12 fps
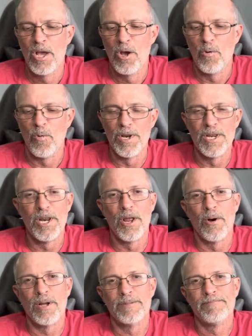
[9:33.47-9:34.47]
wouldn't you
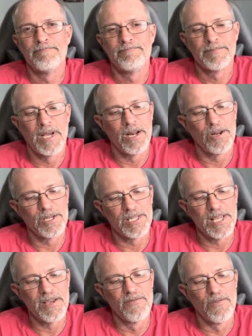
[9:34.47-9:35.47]
know it, I look at
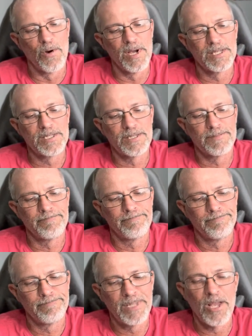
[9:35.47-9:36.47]
the invoice,
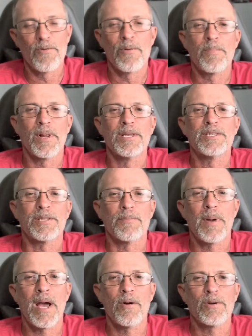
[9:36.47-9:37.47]
they replaced the
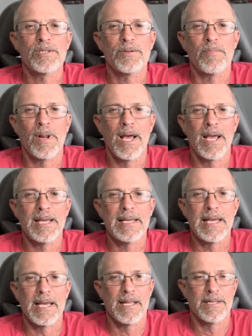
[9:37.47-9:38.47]
power supply
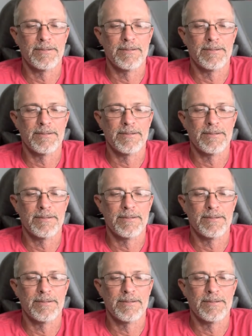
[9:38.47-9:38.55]
again.